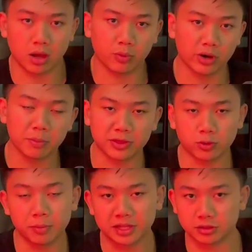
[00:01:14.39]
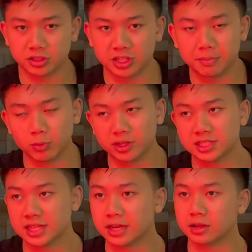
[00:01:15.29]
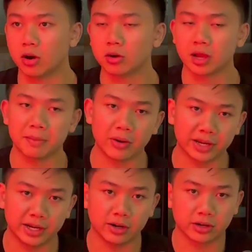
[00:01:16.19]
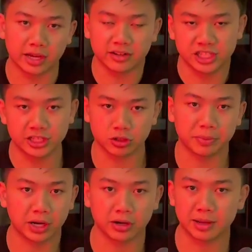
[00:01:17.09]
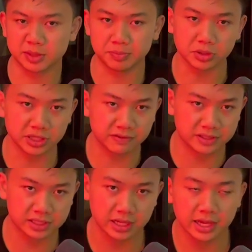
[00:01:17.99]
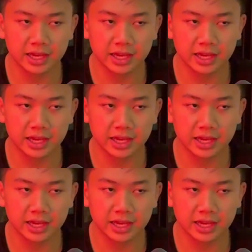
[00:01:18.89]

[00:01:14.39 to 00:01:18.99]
We all met through a mentorship and we decided to all come out here, kind of change our paradigms, beliefs,